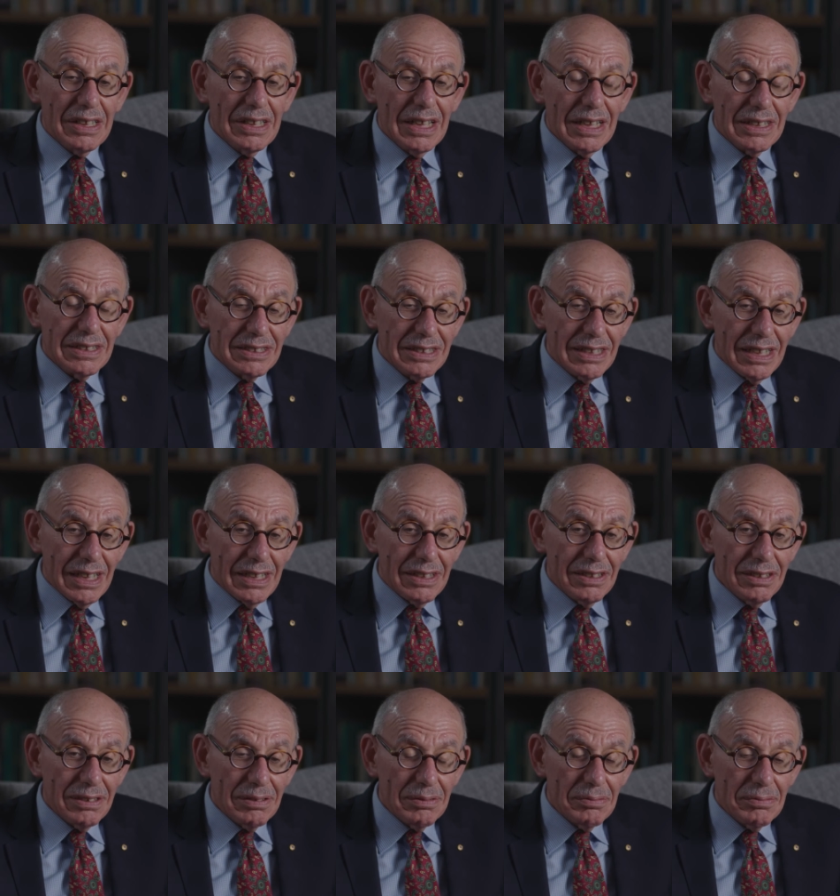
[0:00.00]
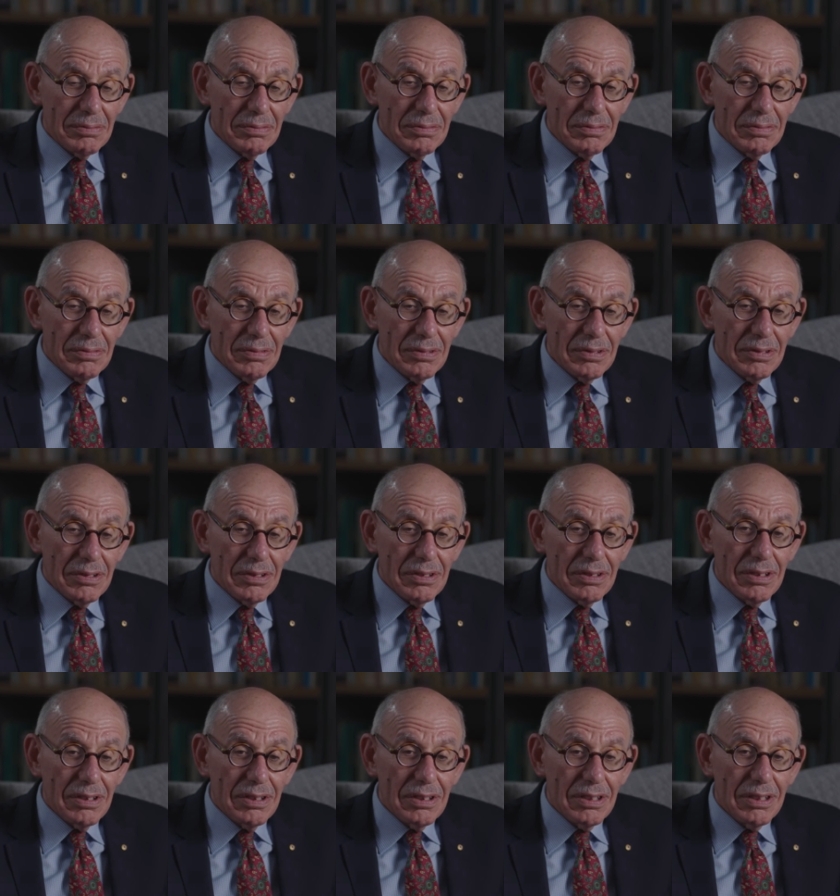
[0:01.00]
That said,
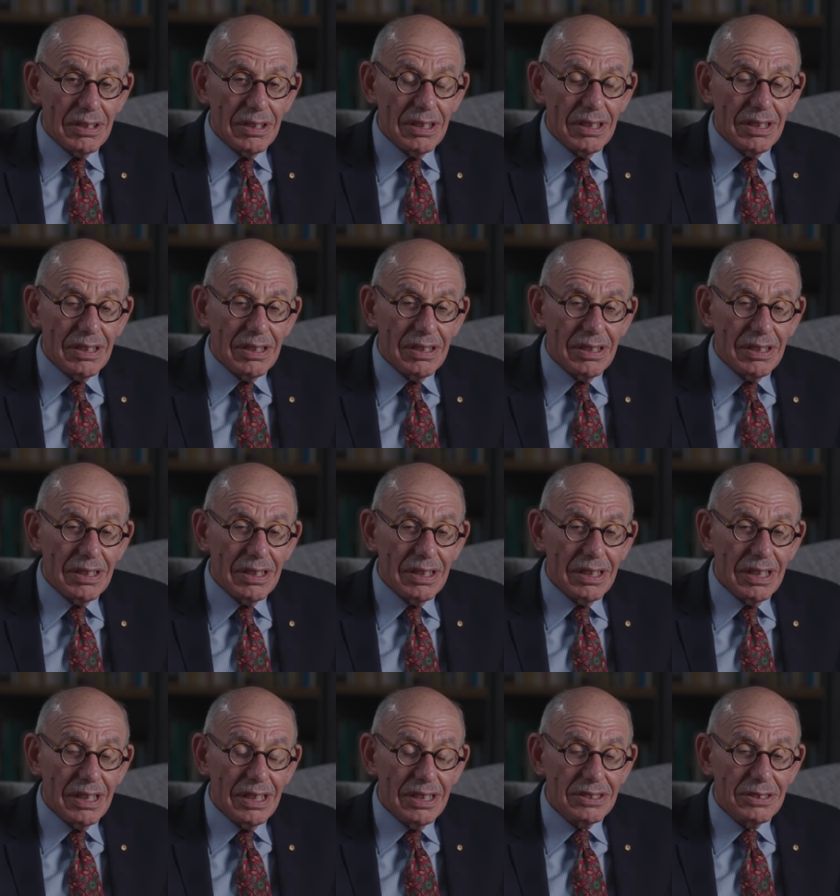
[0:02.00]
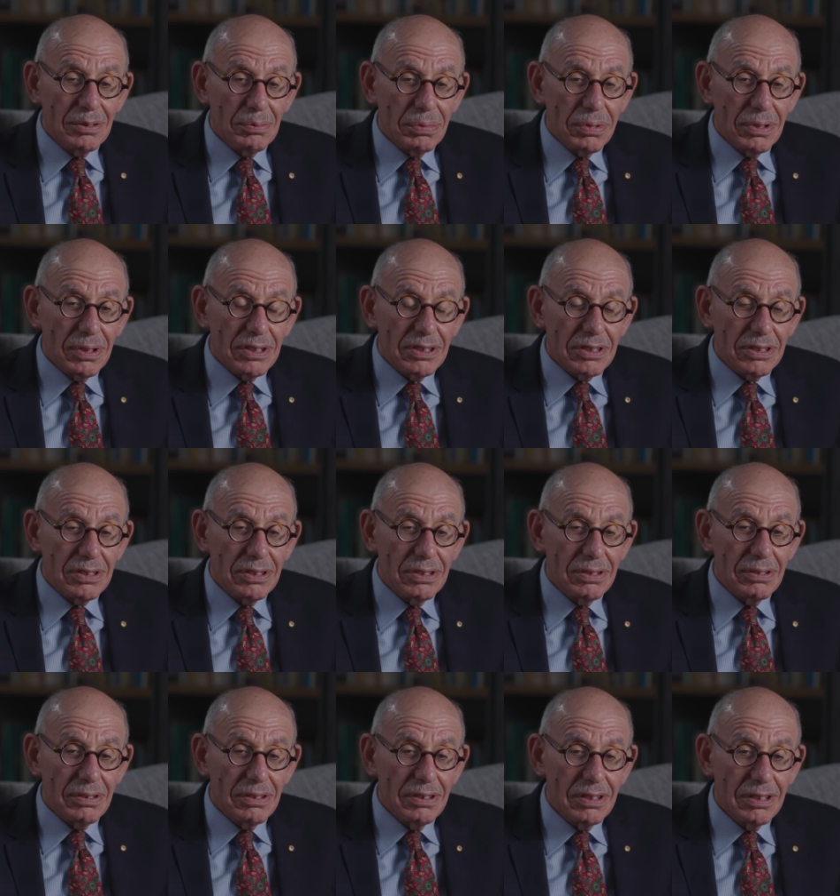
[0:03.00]
it is important
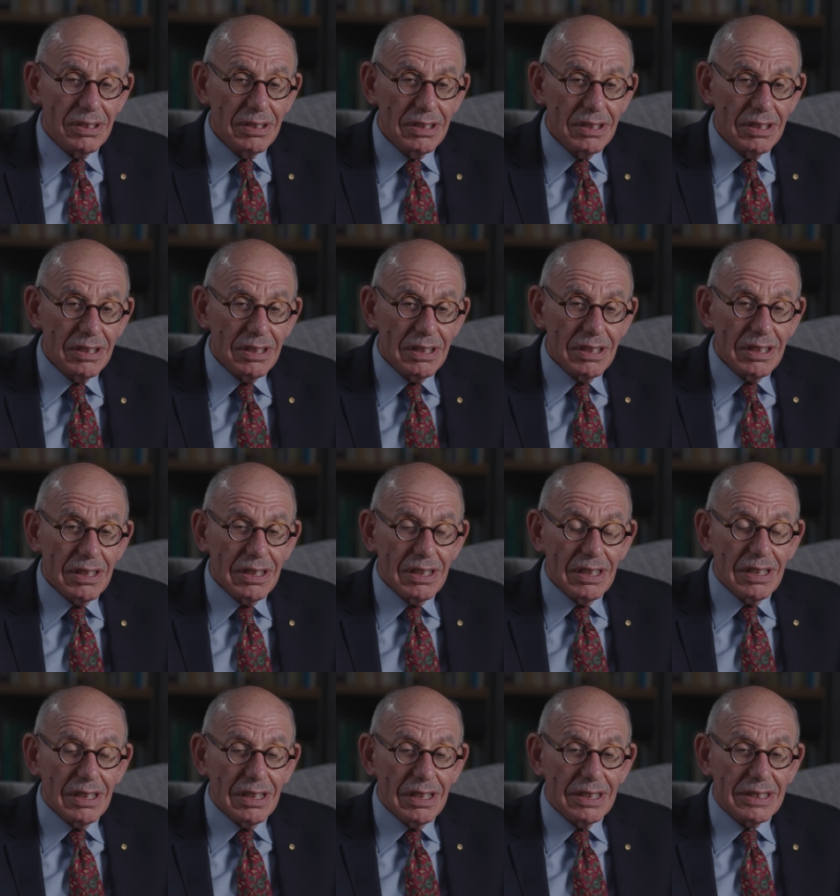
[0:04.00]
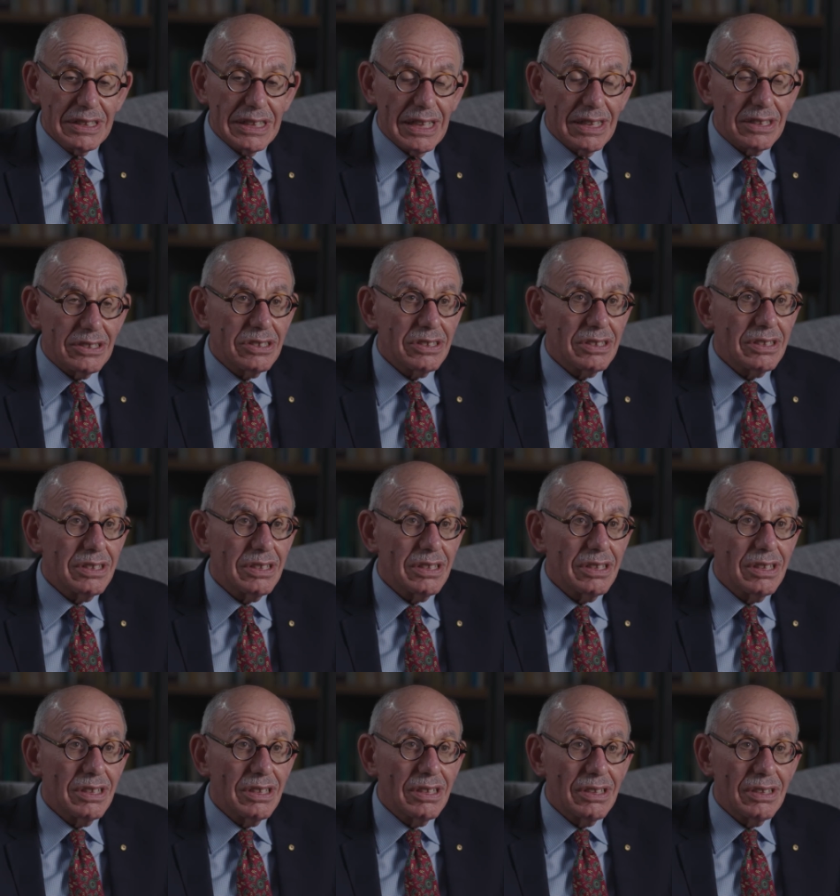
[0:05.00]
to attach
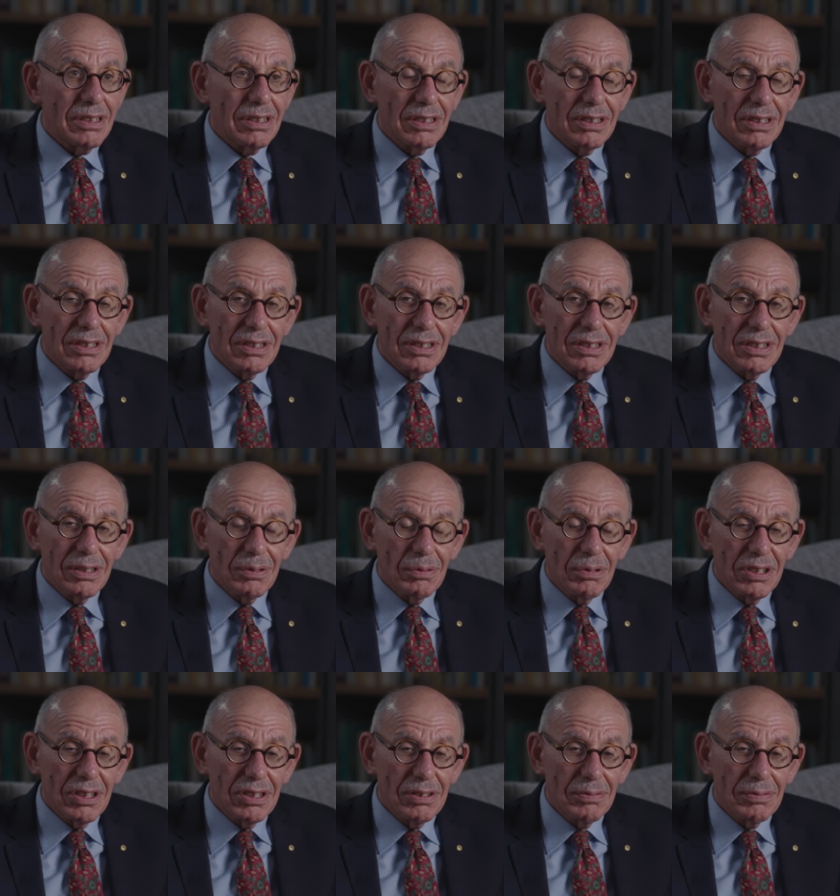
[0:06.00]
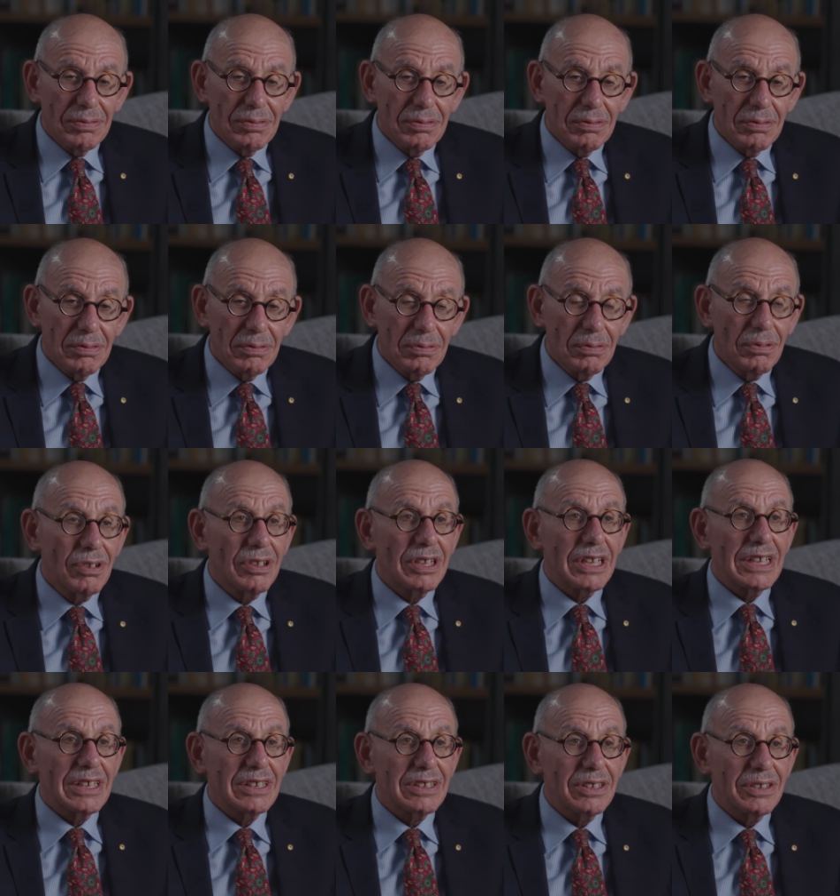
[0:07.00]
a word of
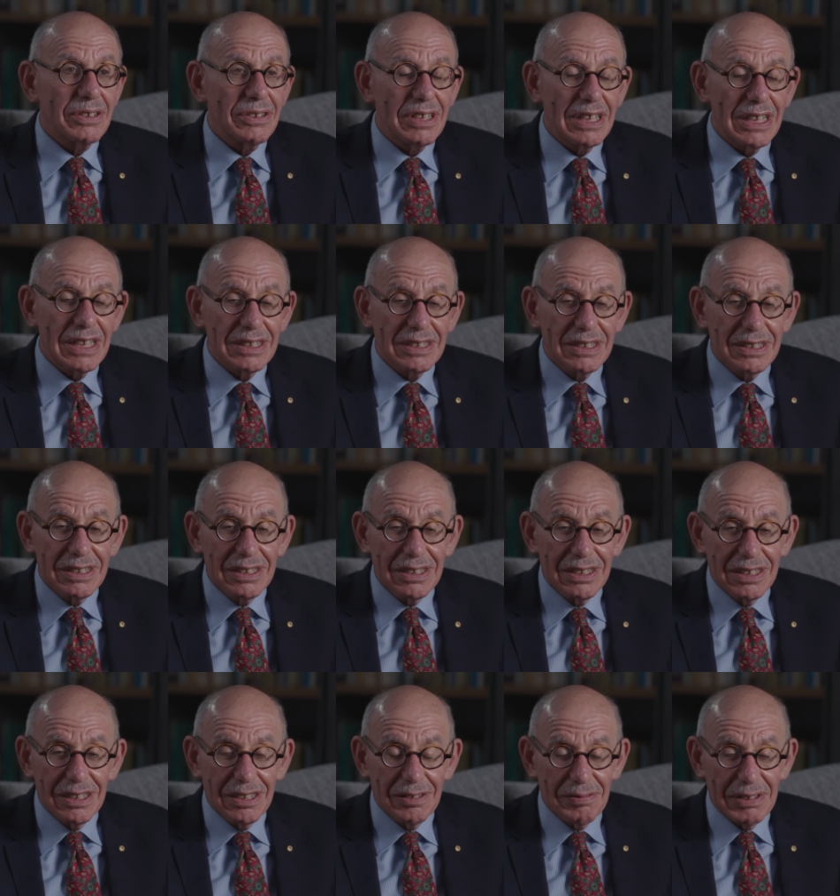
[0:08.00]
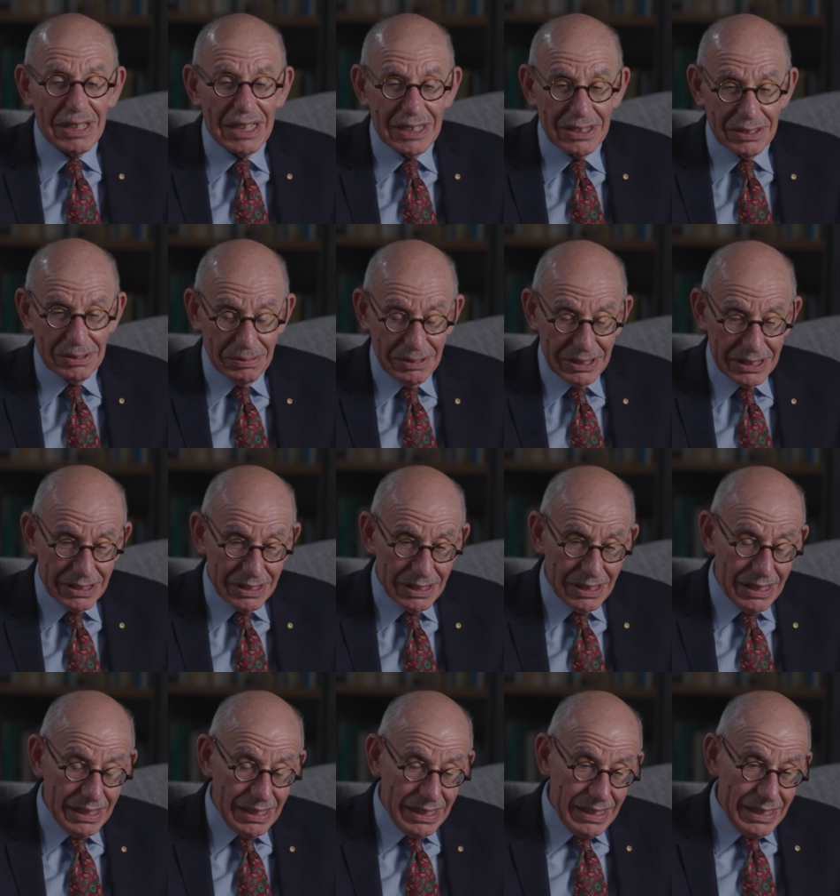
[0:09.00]
warning to that advice,
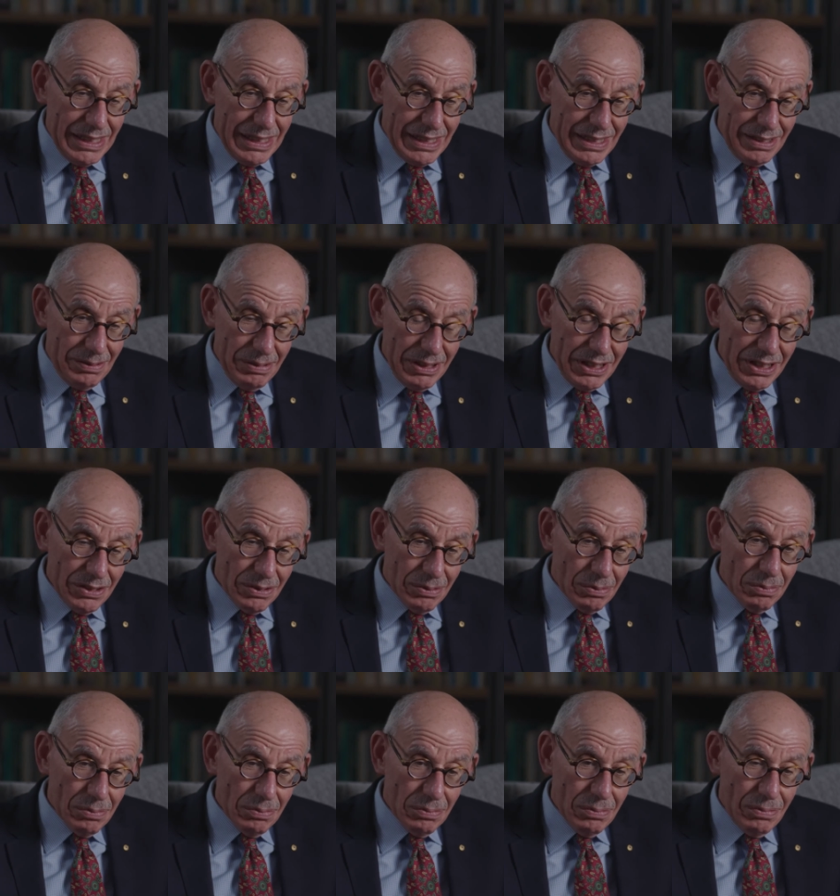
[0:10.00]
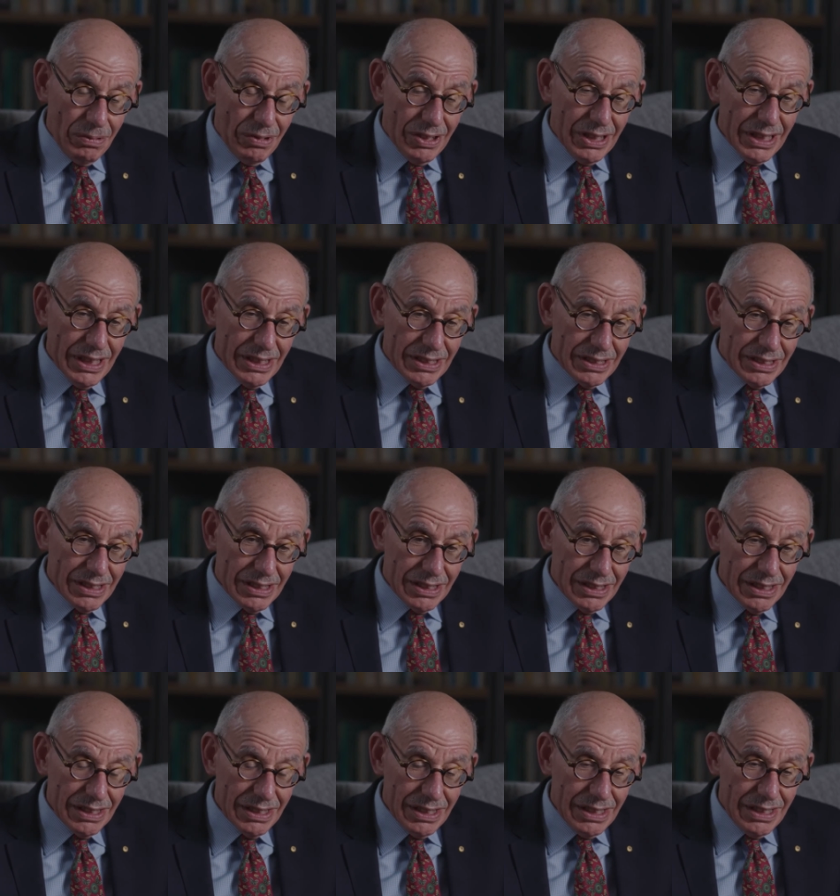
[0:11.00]
and really the warning is
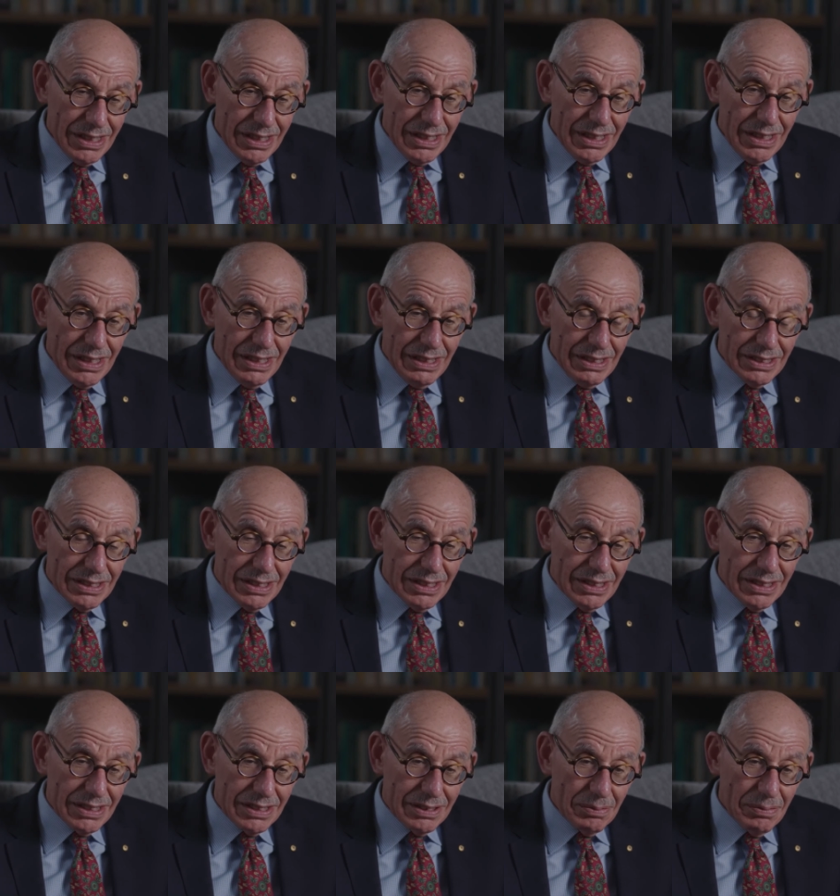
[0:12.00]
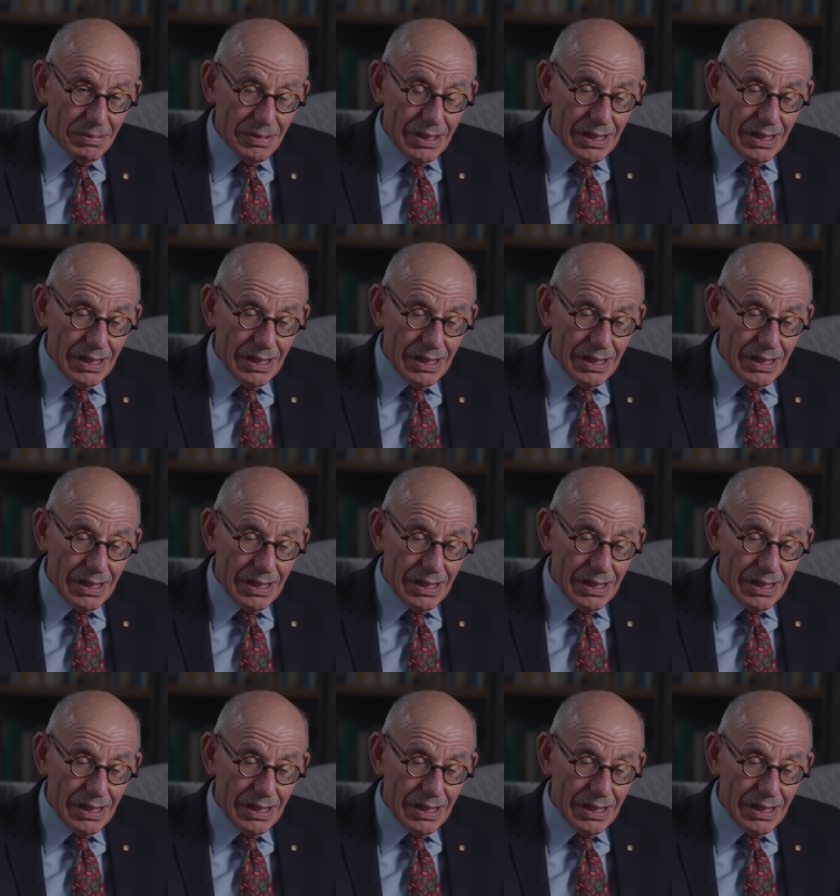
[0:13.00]
this.